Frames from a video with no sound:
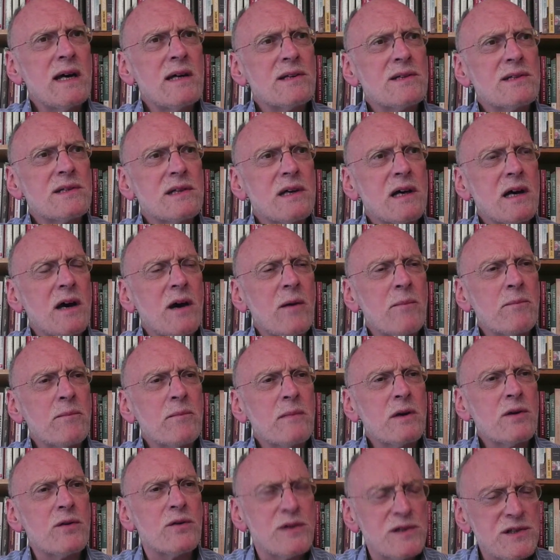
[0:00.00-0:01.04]
you
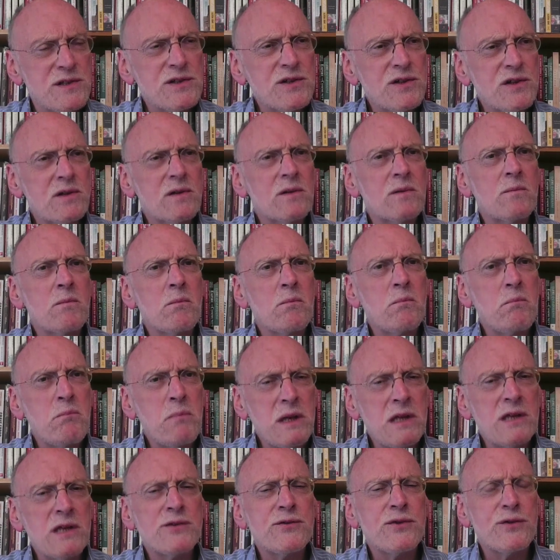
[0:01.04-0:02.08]
get
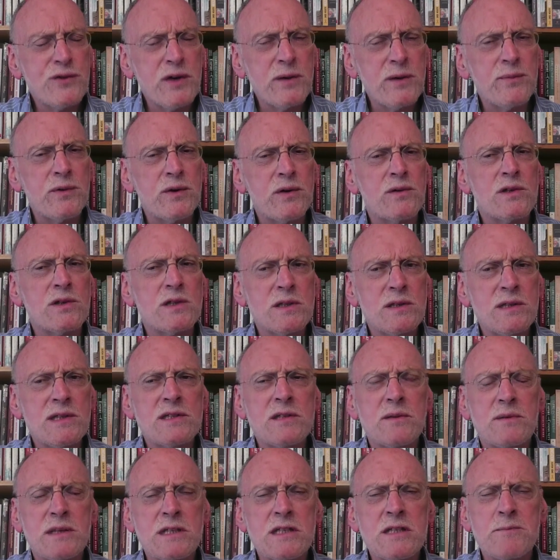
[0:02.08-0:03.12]
Christian military
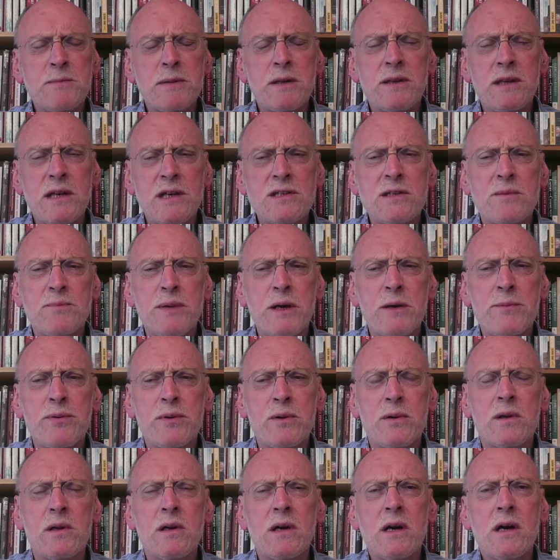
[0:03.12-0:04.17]
tribunes. These are
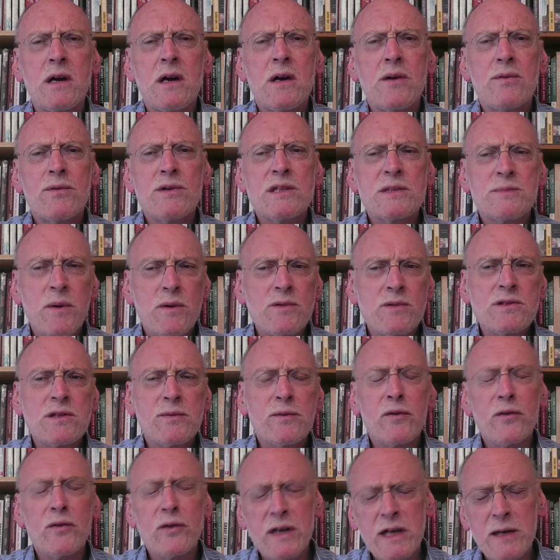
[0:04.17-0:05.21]
people
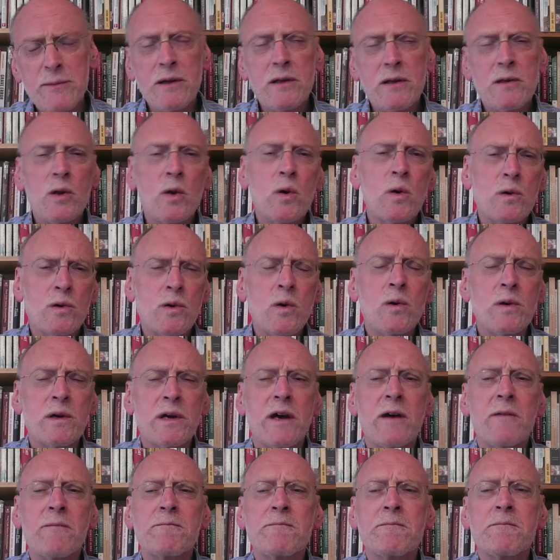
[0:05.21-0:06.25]
responsible for keeping law
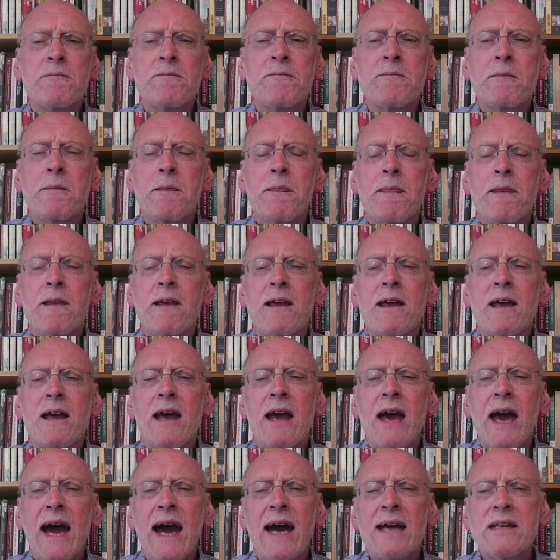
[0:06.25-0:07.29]
and order.
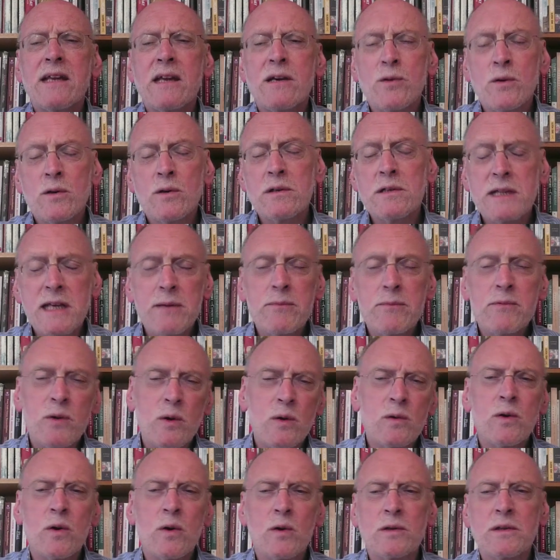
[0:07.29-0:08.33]
And in order to
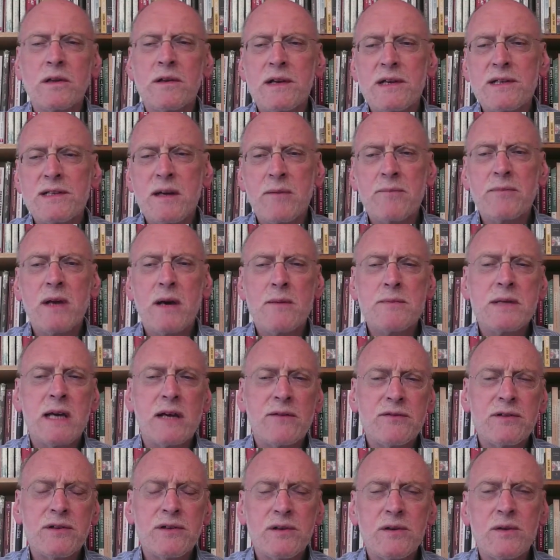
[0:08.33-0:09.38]
keep law and order, they
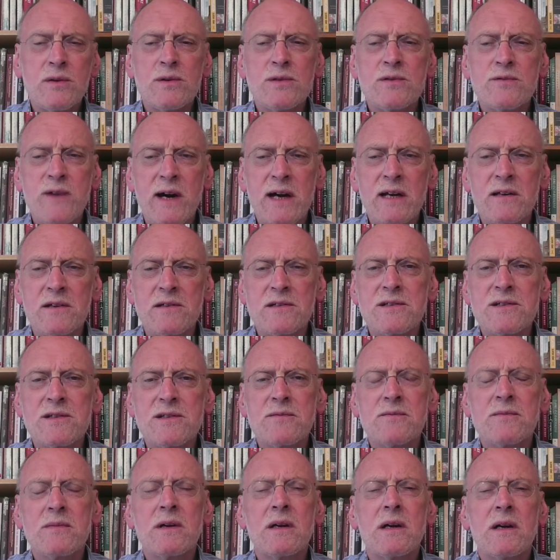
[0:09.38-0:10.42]
sometimes have to use
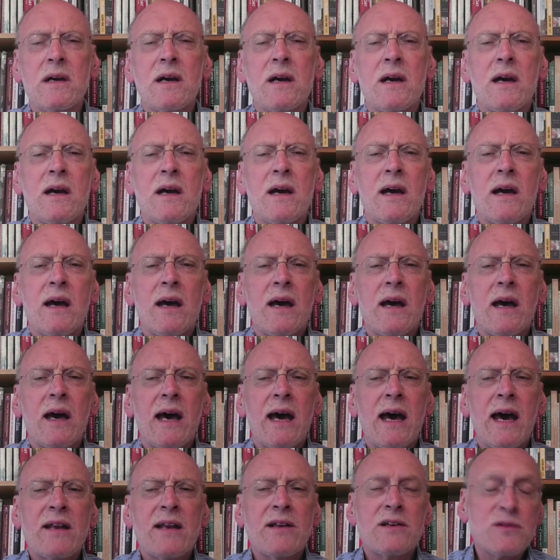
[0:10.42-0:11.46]
violence.
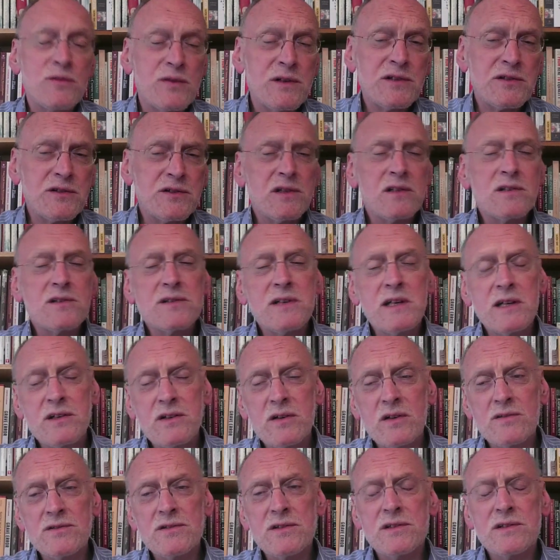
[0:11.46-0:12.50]
And as
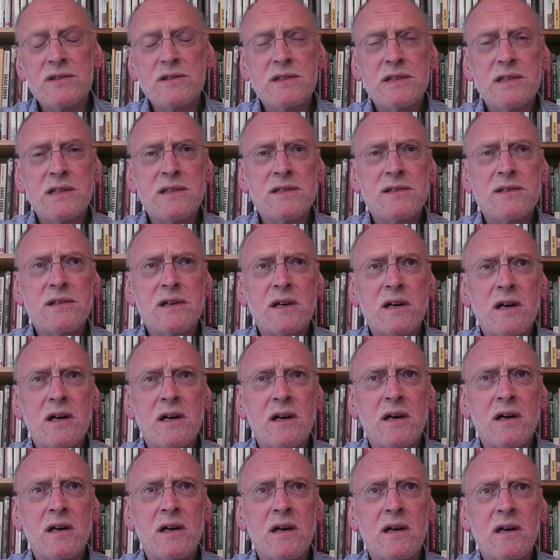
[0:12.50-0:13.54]
Christians, their
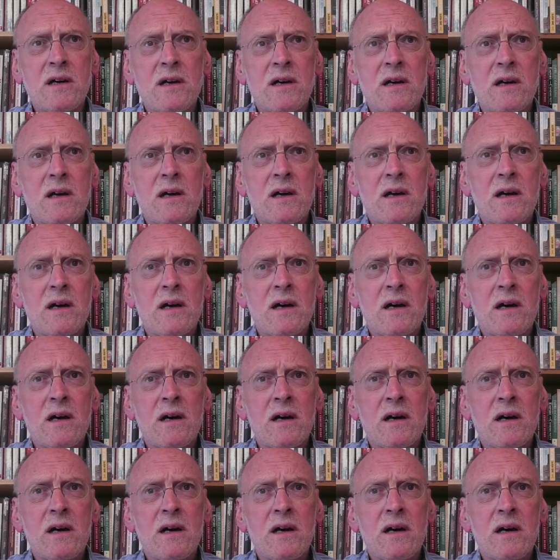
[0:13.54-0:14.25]
consciences are